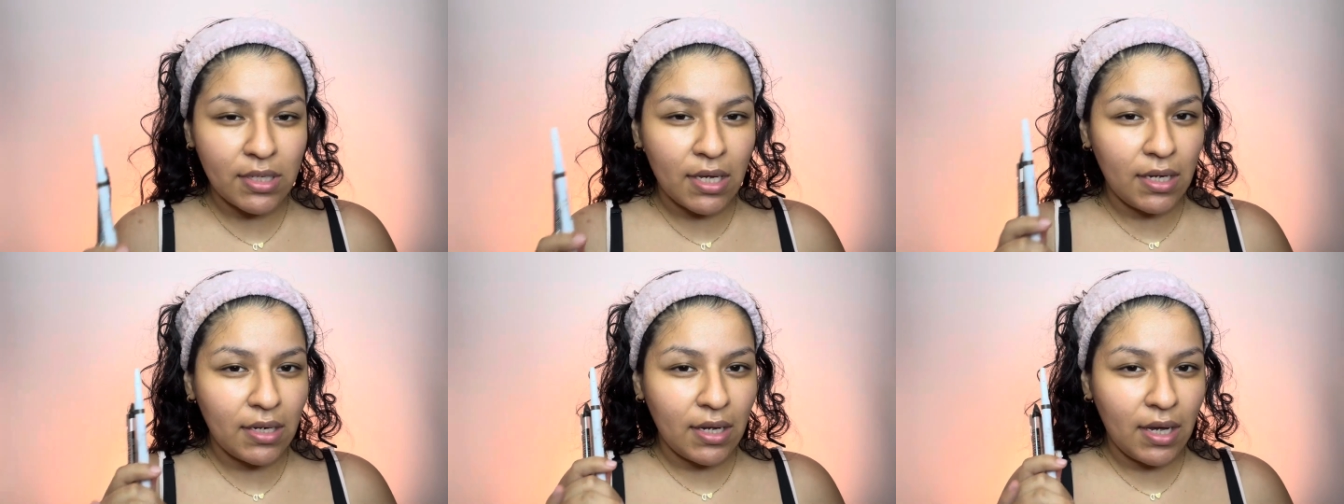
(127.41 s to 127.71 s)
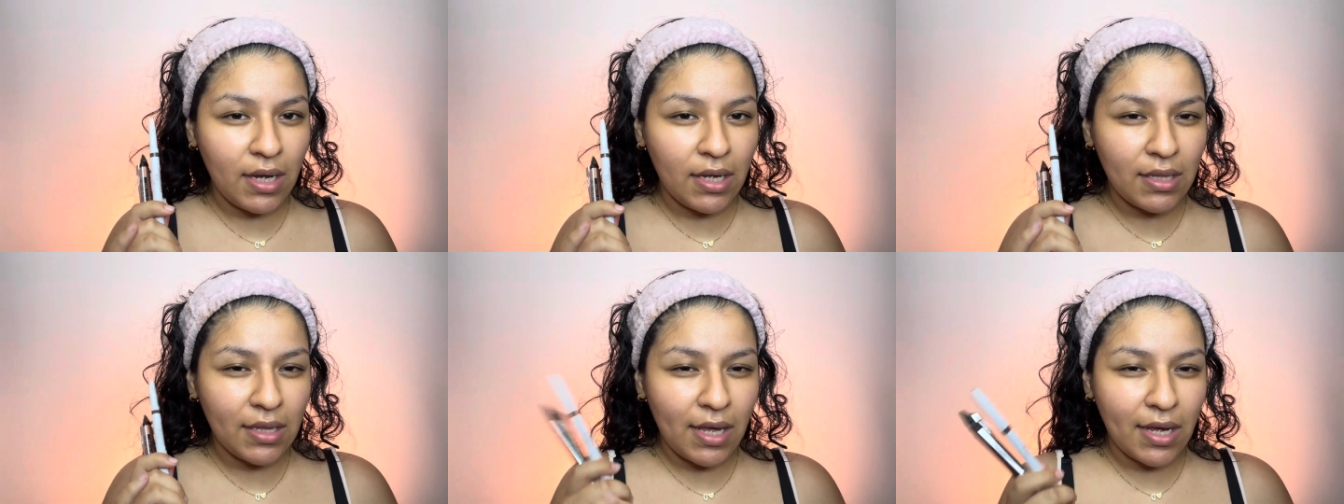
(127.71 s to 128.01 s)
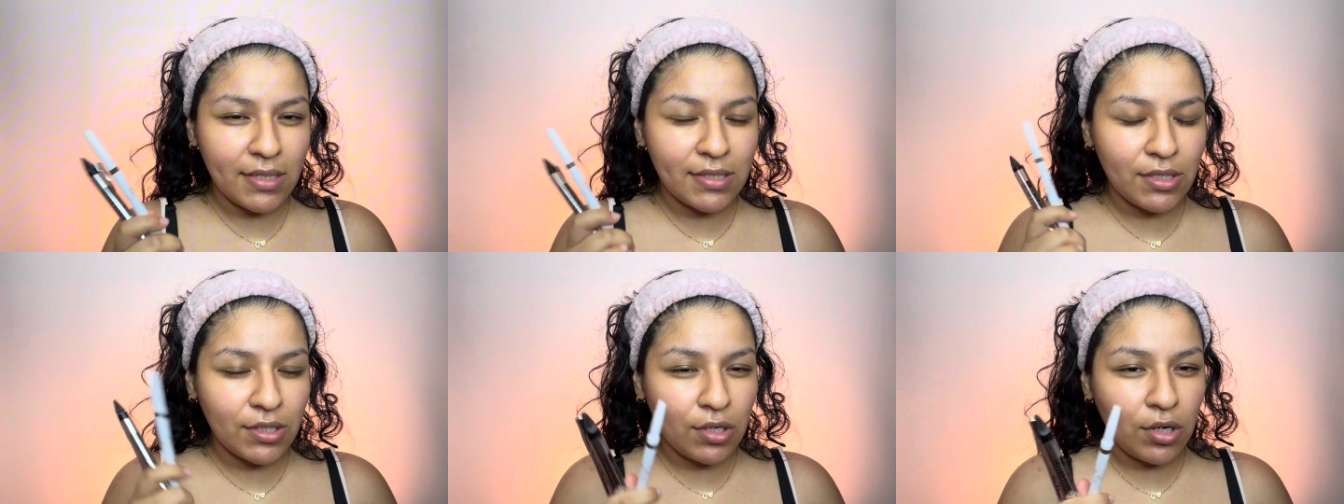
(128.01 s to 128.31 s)
And I
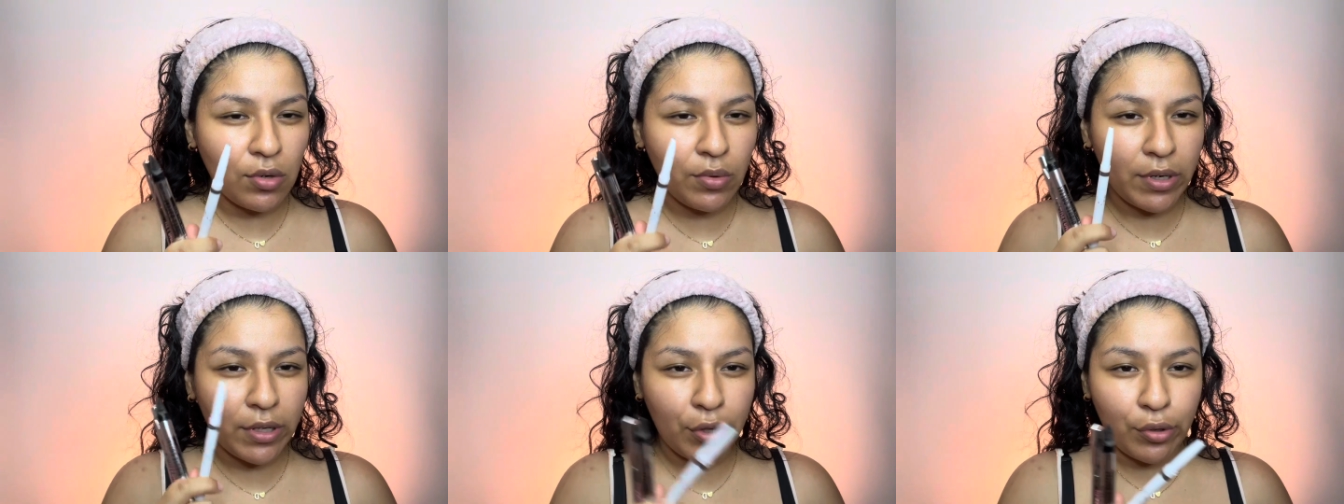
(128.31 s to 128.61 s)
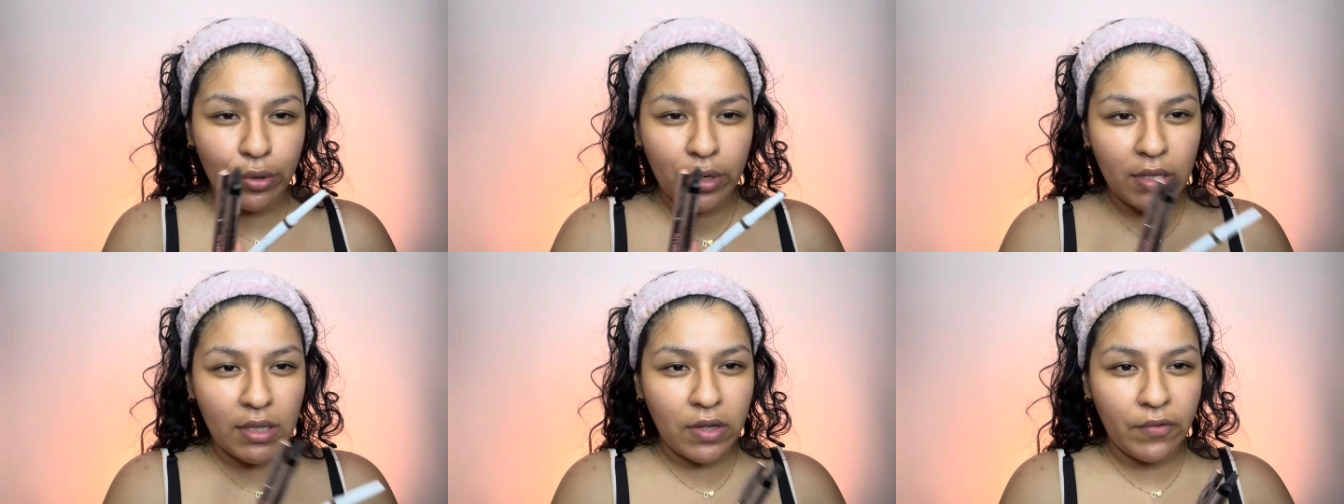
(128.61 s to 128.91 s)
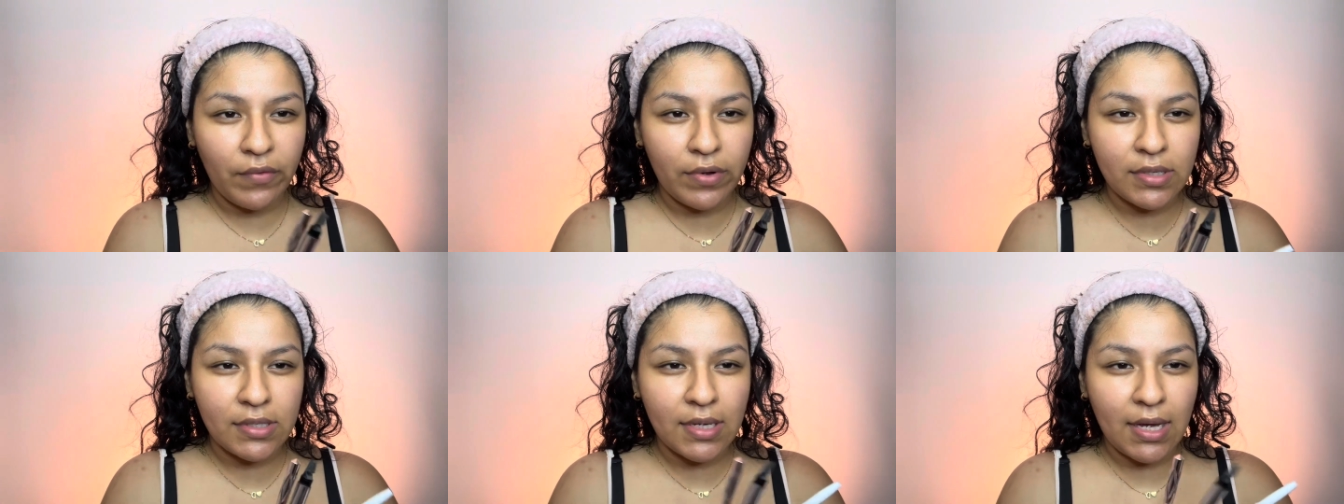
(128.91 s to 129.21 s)
like to go with 3
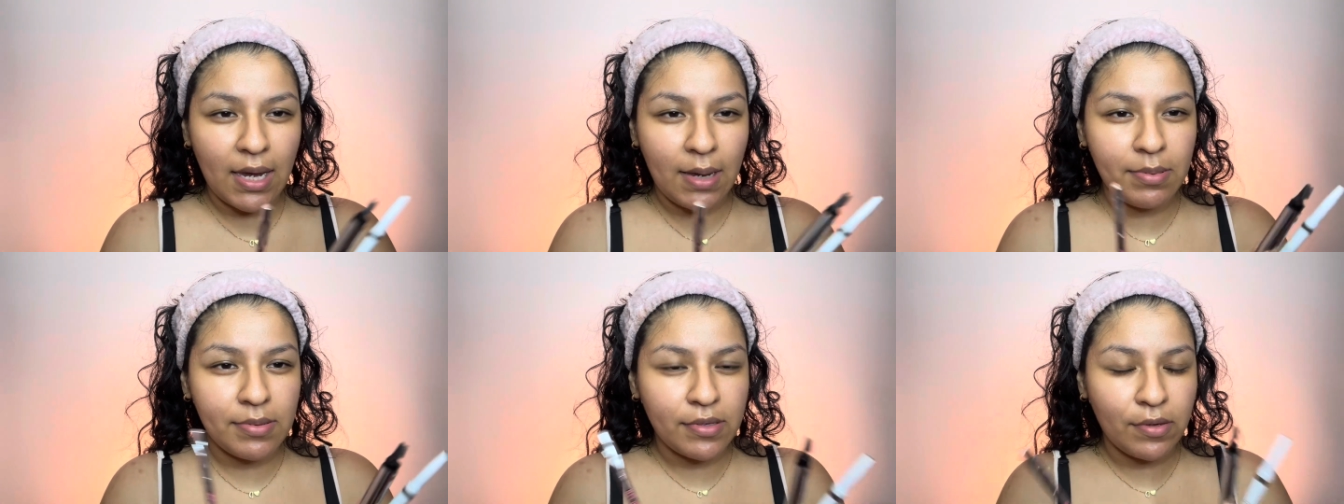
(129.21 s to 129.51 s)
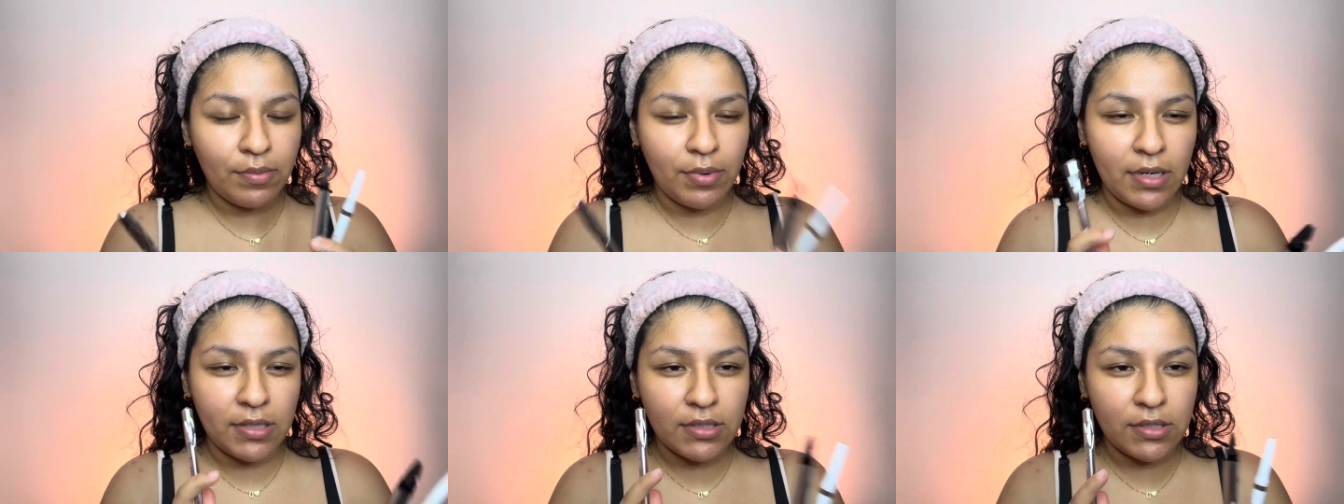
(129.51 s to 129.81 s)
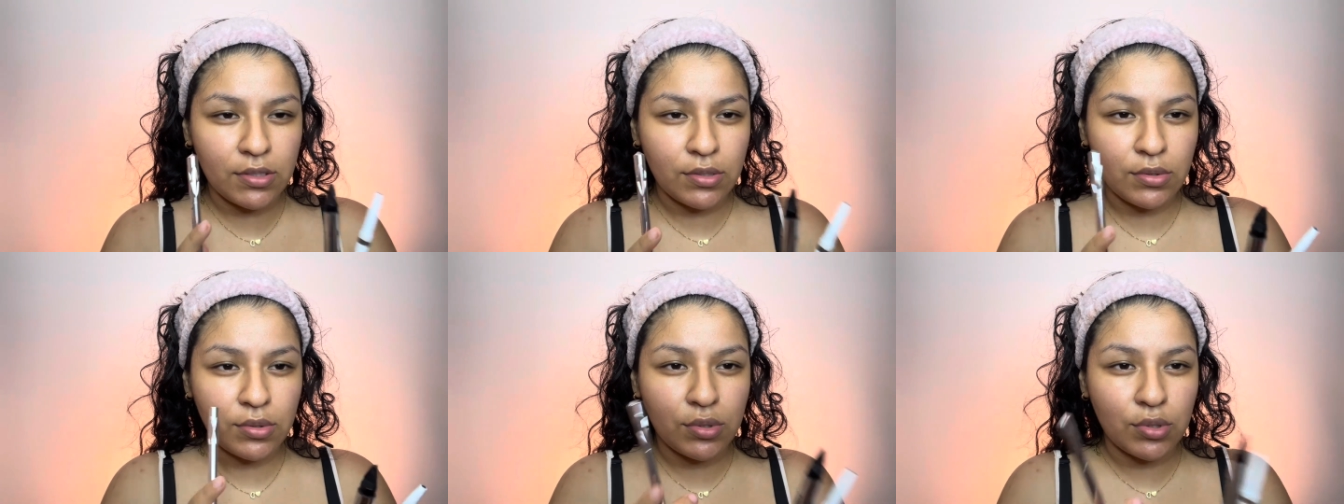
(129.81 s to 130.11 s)
different types of
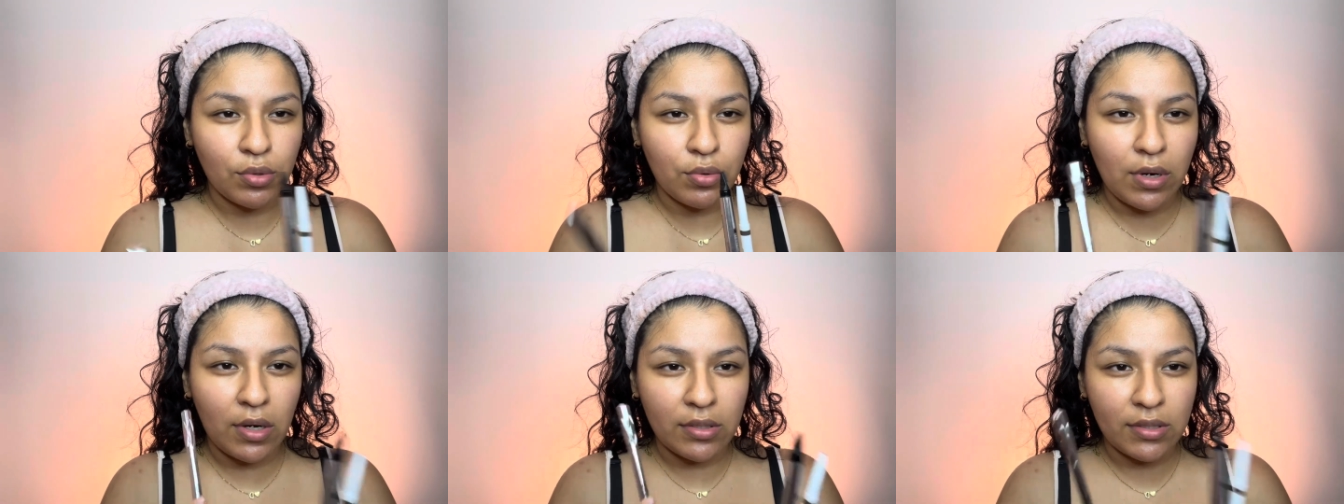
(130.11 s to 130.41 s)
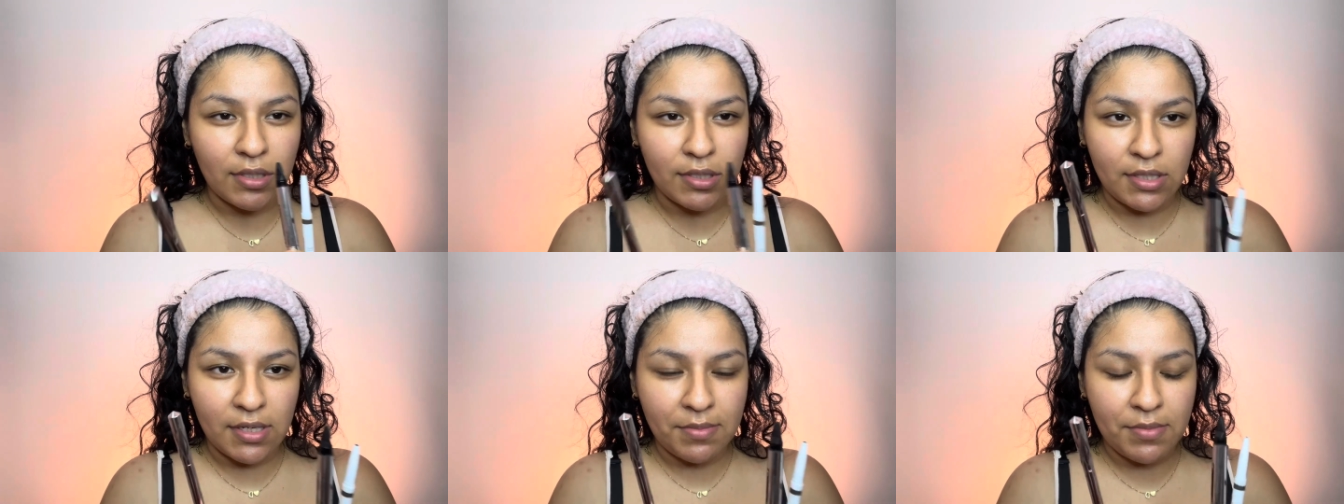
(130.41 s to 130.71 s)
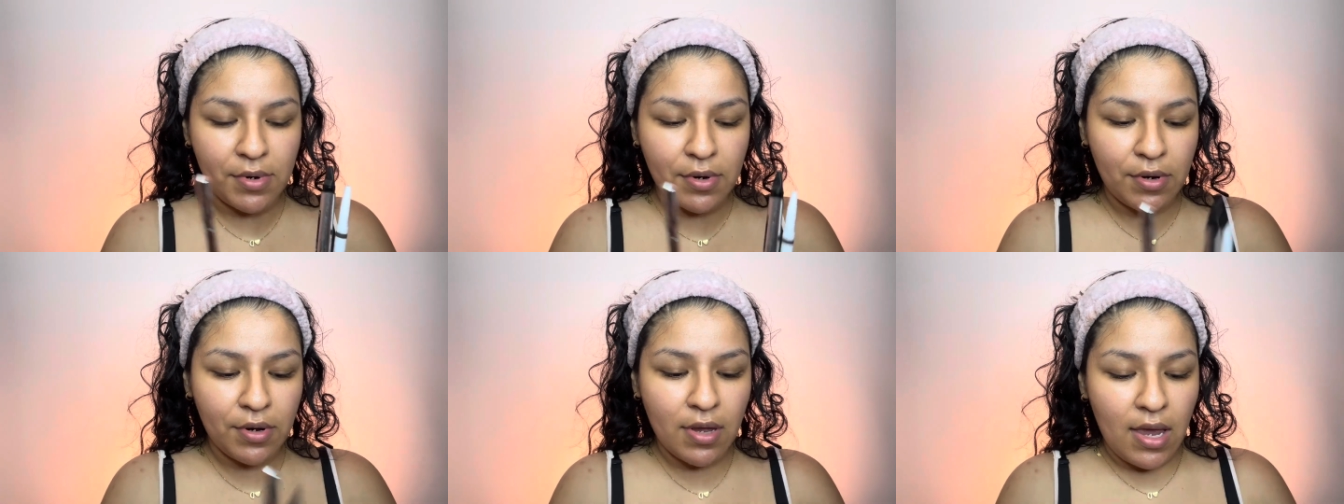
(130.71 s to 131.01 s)
pencils throughout the summer.